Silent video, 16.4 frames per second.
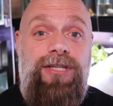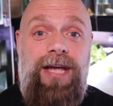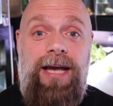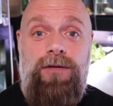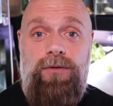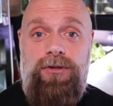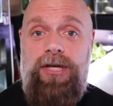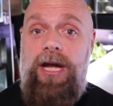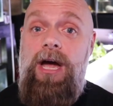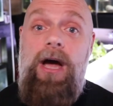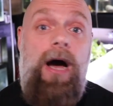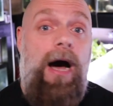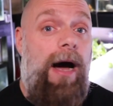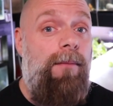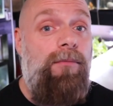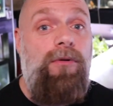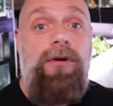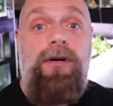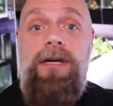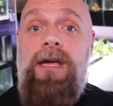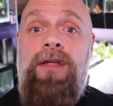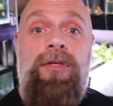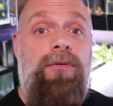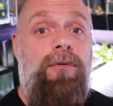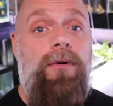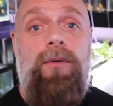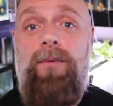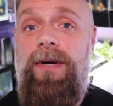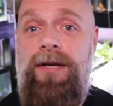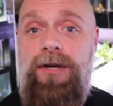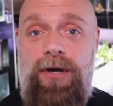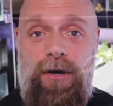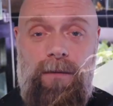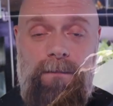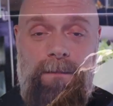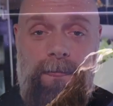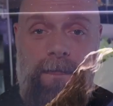tanks where it's like, I'm looking through a window,